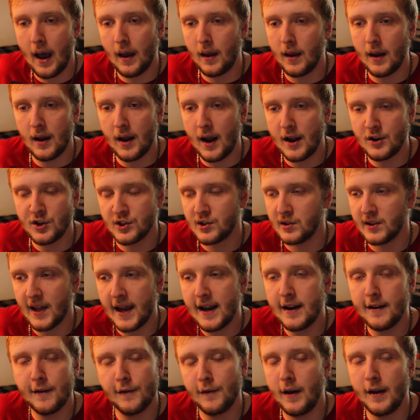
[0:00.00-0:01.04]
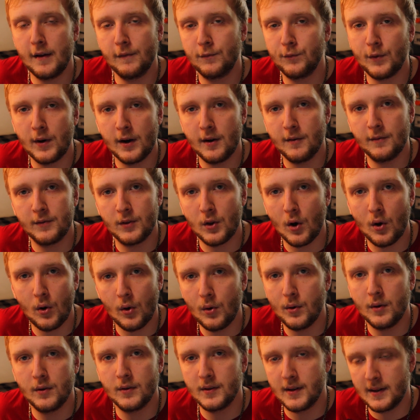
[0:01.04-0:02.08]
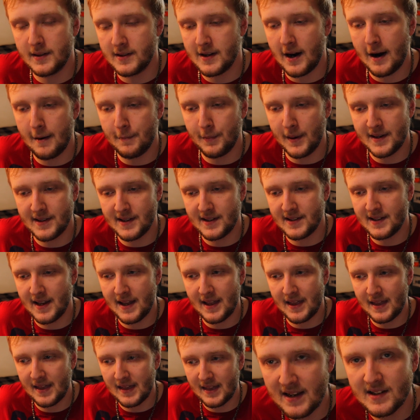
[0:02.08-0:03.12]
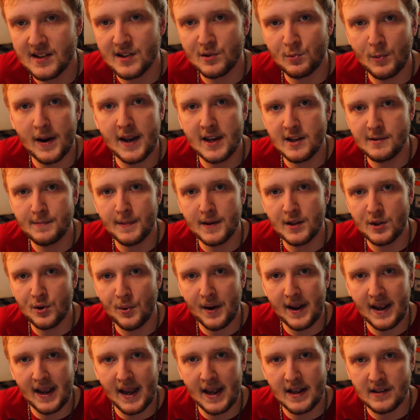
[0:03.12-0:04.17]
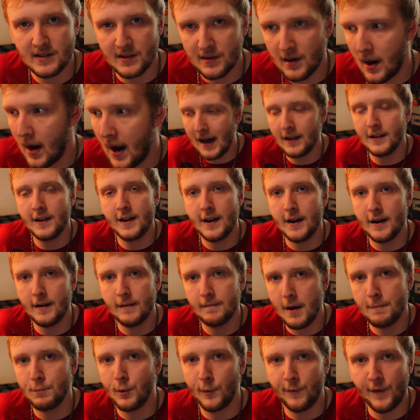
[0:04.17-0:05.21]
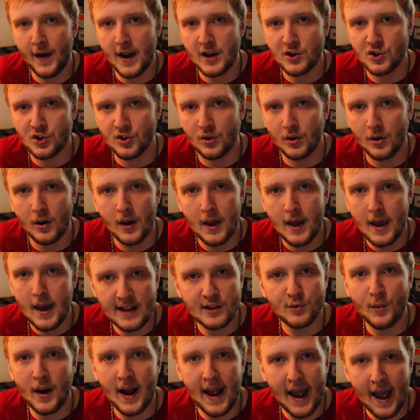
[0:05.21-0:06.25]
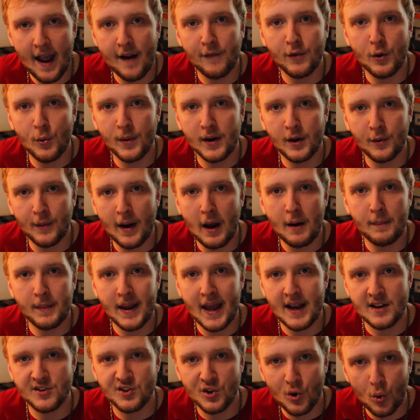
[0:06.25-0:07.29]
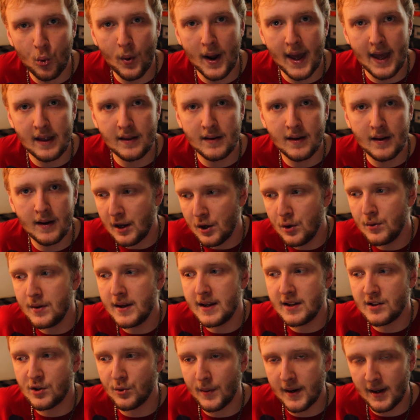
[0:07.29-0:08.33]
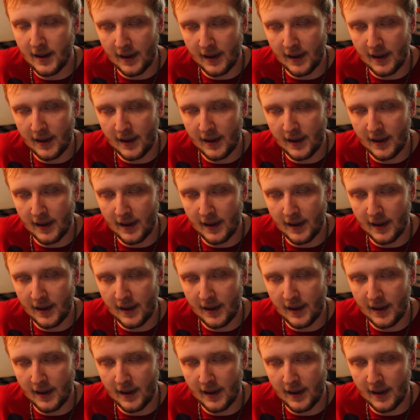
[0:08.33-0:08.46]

I just laid it in front of the whole entire place. I said, this is what he's been doing. It's highly unprofessional. That's why everyone around me has quit, and you need to